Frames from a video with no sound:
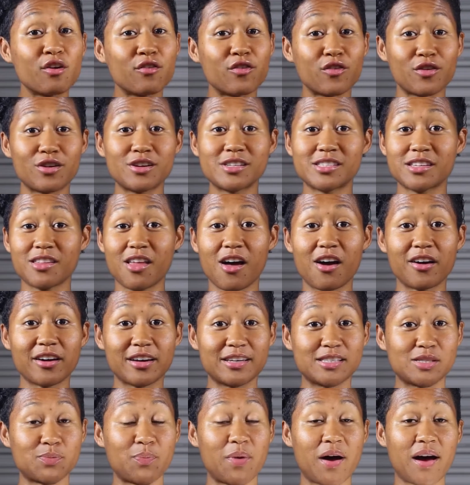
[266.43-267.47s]
for as
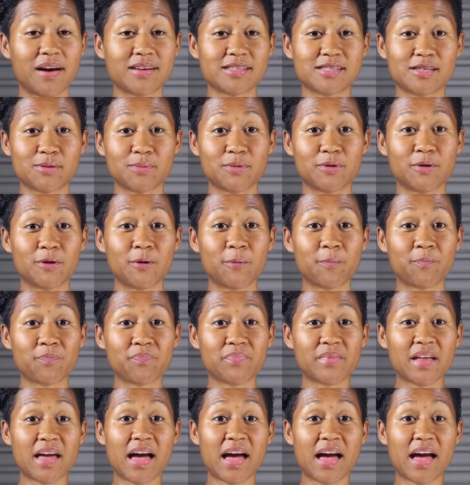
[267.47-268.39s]
long as possible.